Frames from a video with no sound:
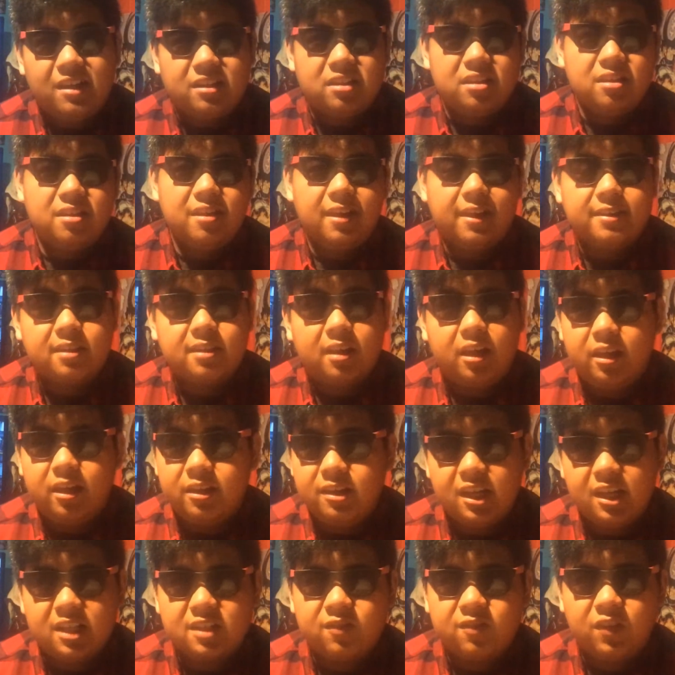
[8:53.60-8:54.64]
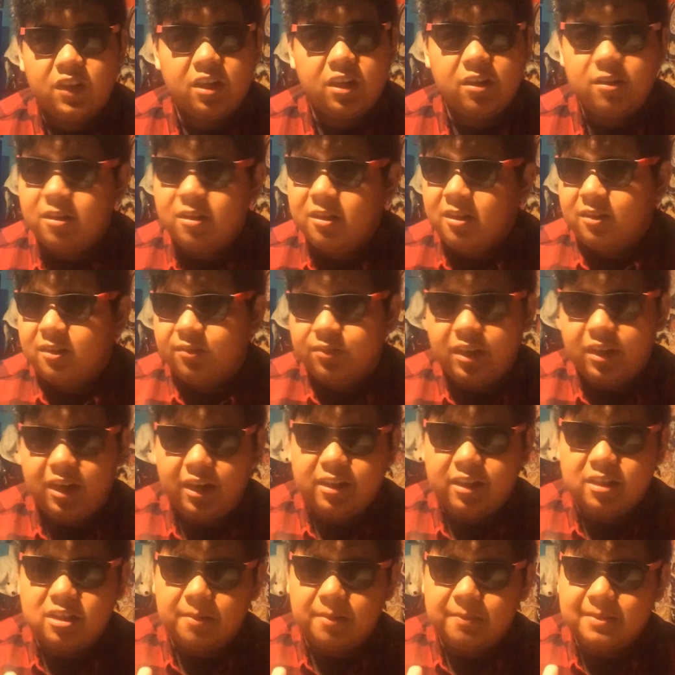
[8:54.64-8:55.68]
I'll see you guys on the next video
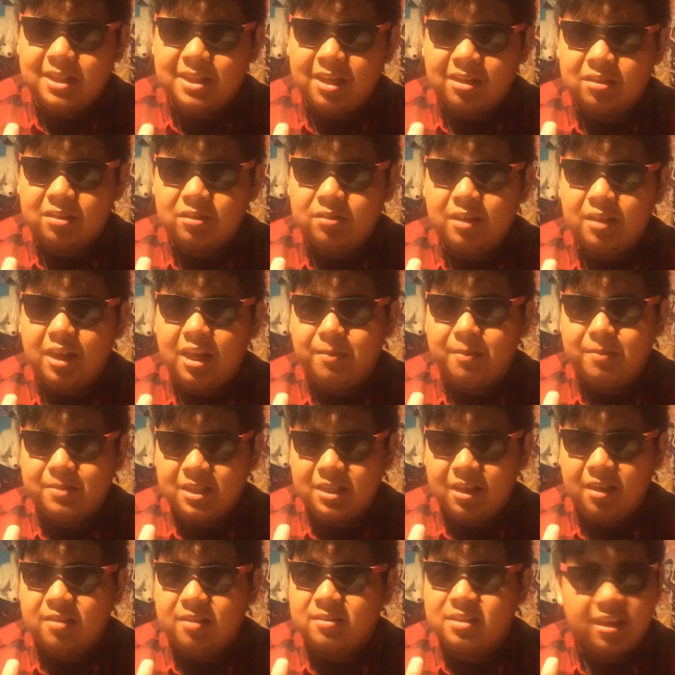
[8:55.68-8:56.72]
on the Dotaku anime channel.